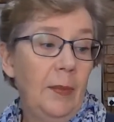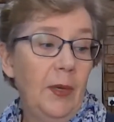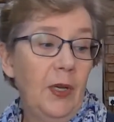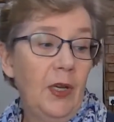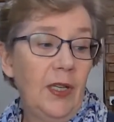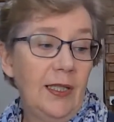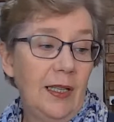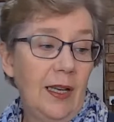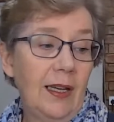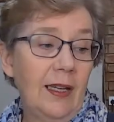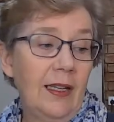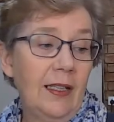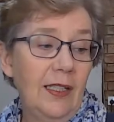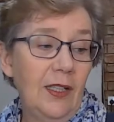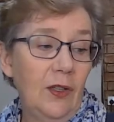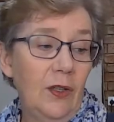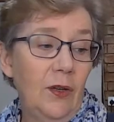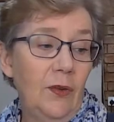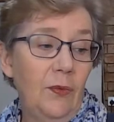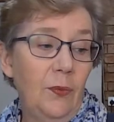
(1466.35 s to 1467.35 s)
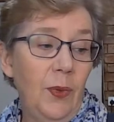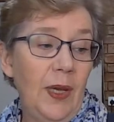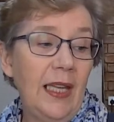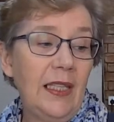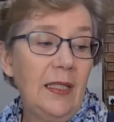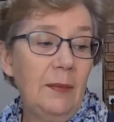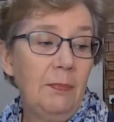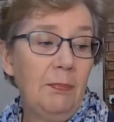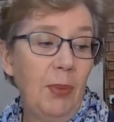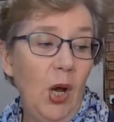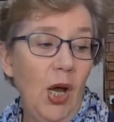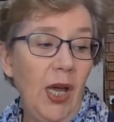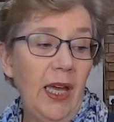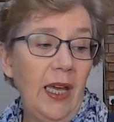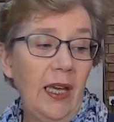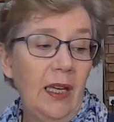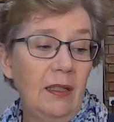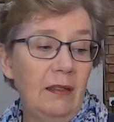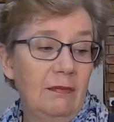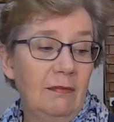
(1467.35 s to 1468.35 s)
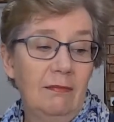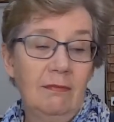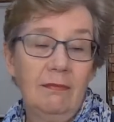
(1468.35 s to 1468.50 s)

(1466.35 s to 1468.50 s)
Because I can tell you, if we had to buy it,